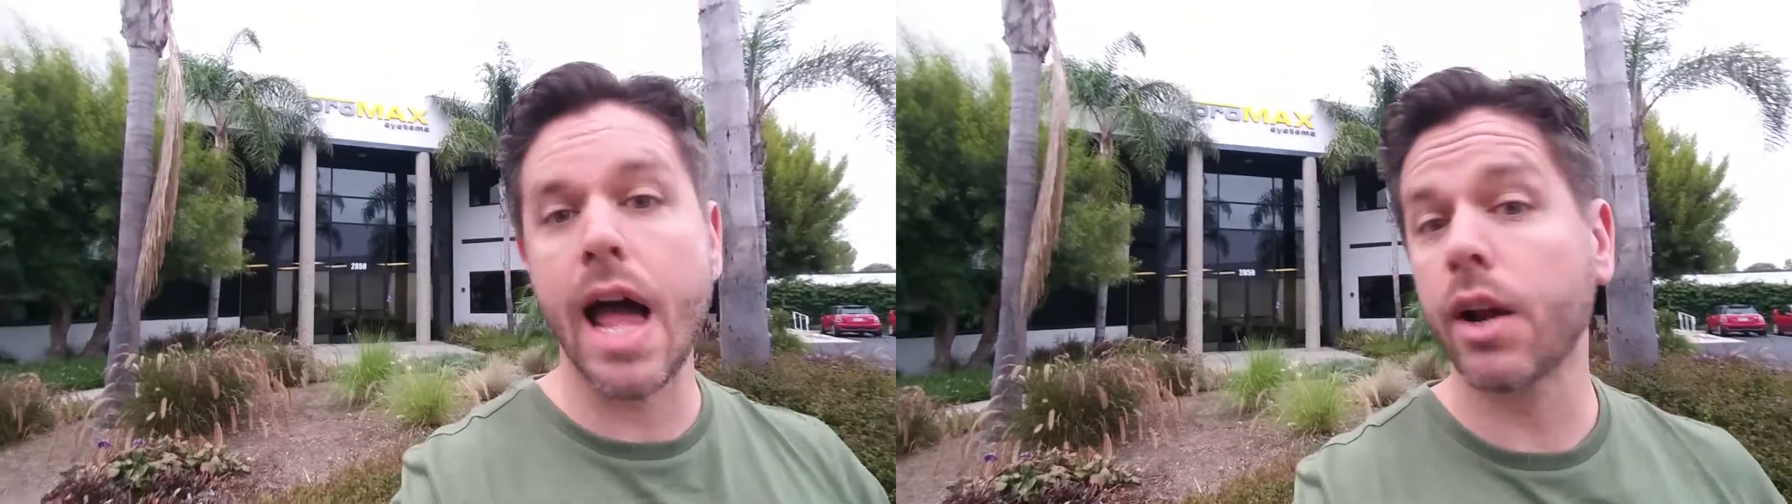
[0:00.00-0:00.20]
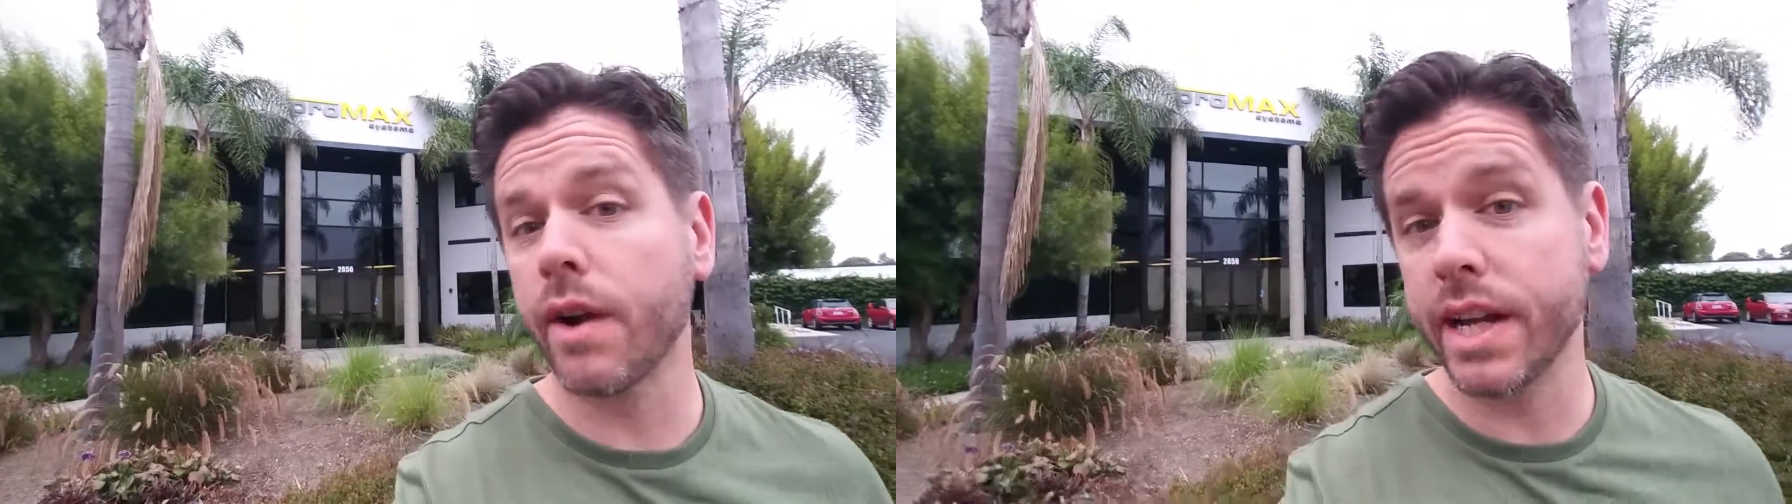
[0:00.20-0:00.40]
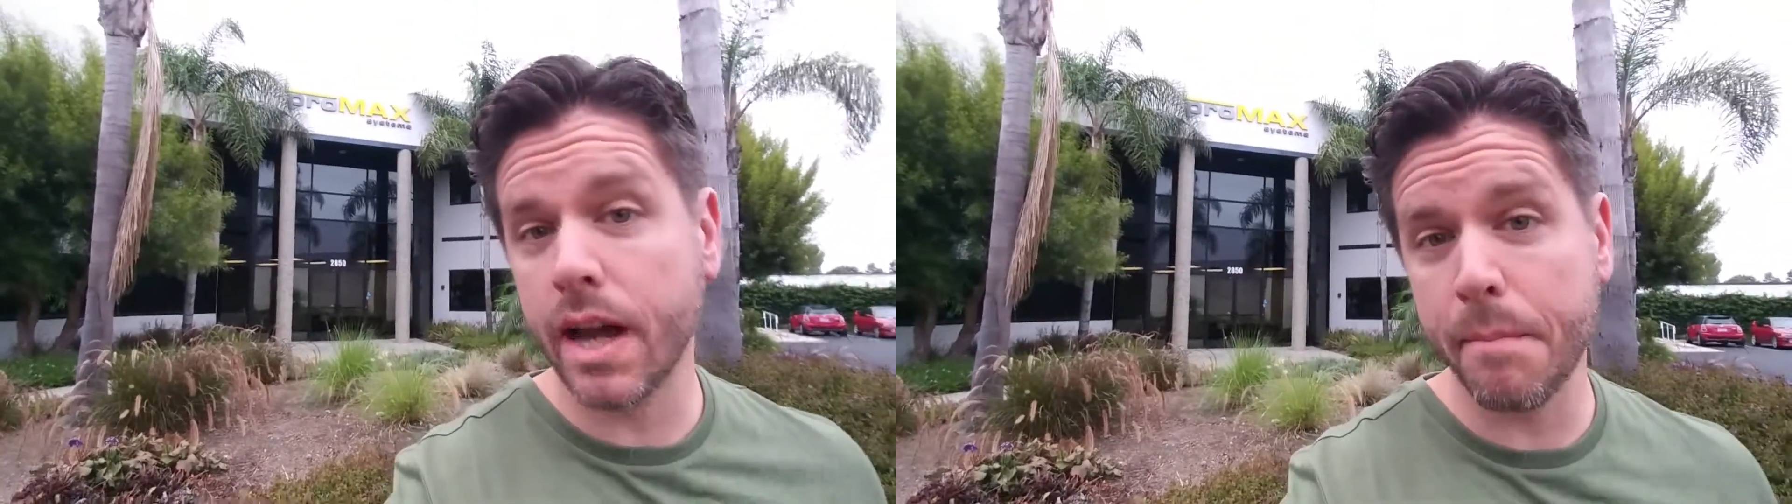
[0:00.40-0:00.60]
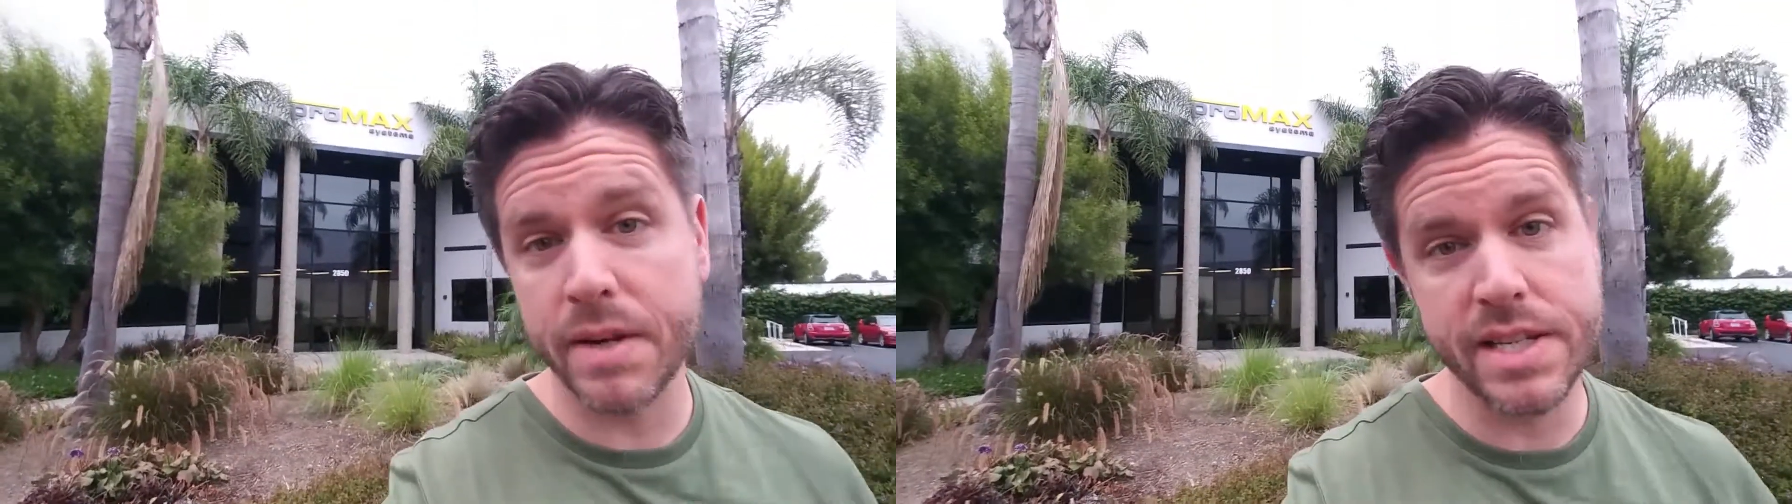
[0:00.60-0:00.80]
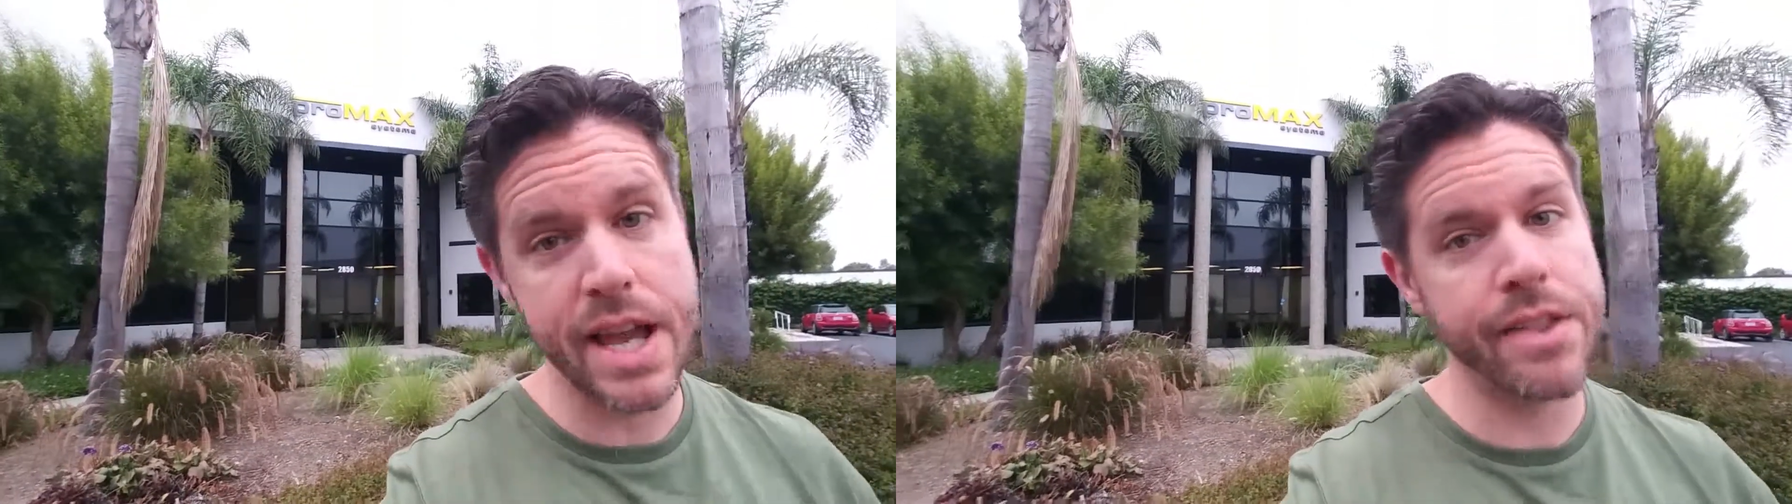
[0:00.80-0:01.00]
of great
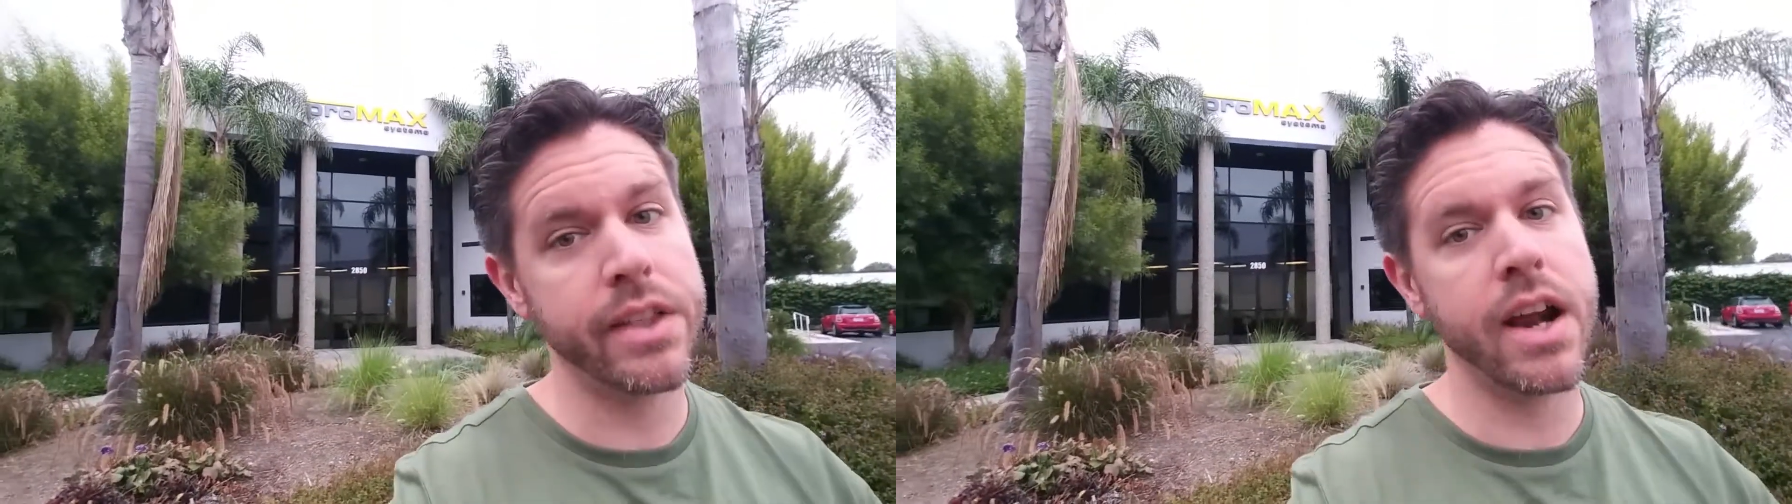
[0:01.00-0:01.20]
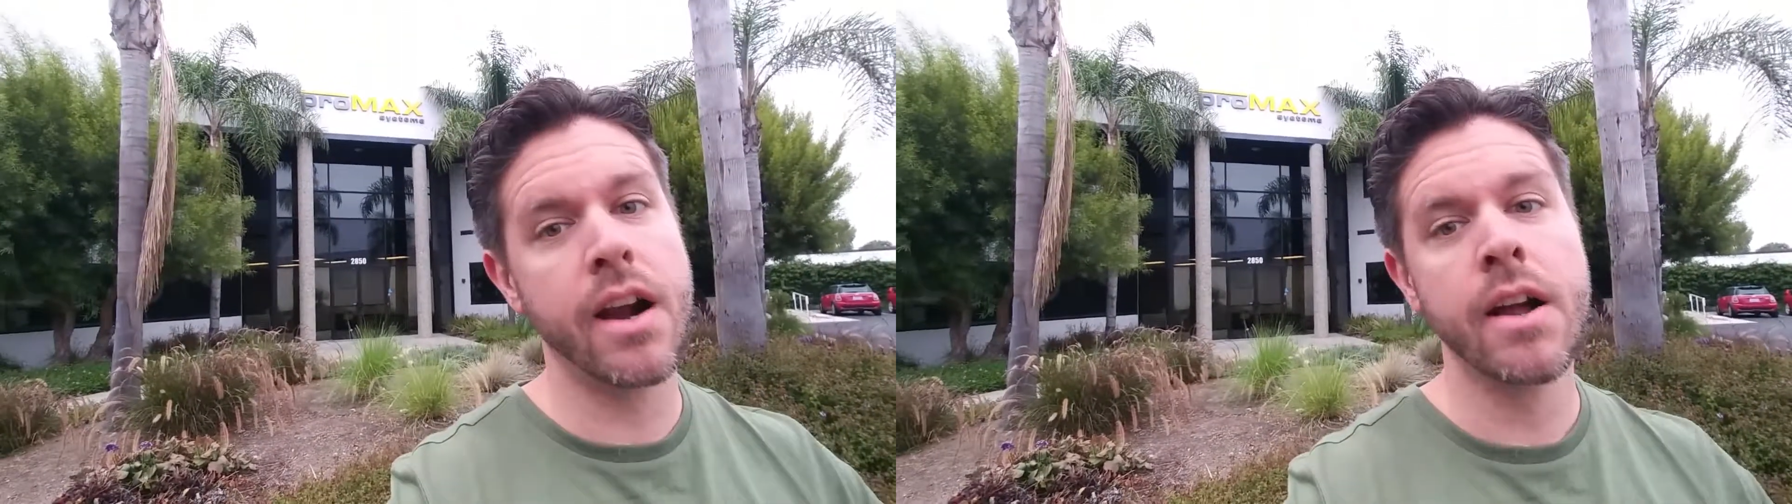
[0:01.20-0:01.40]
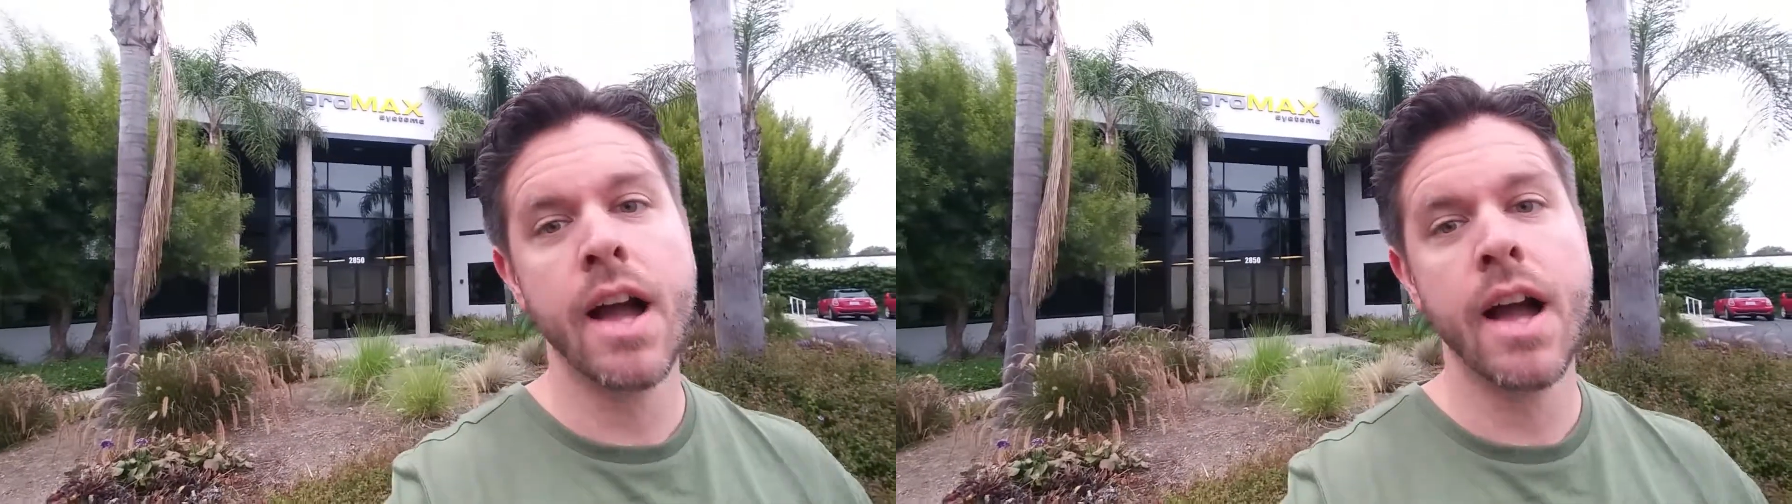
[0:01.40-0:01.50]
companies out there,